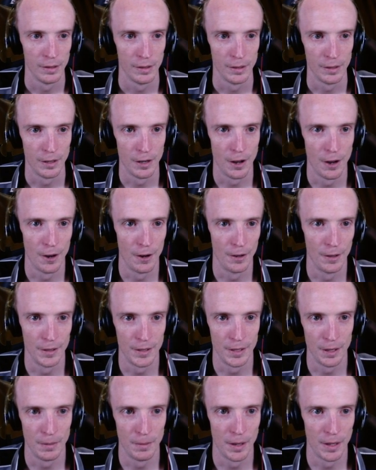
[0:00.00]
No,
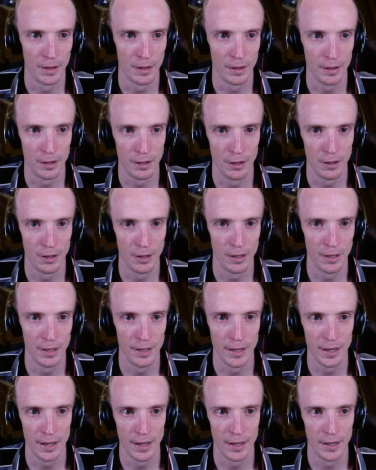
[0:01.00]
so my third
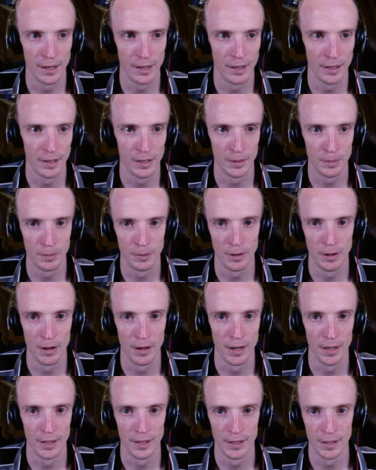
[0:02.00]
Nita is
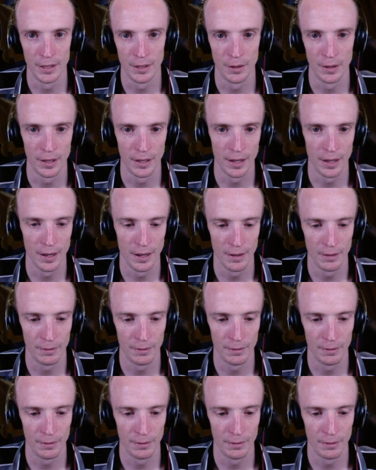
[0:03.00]
prize, so I can't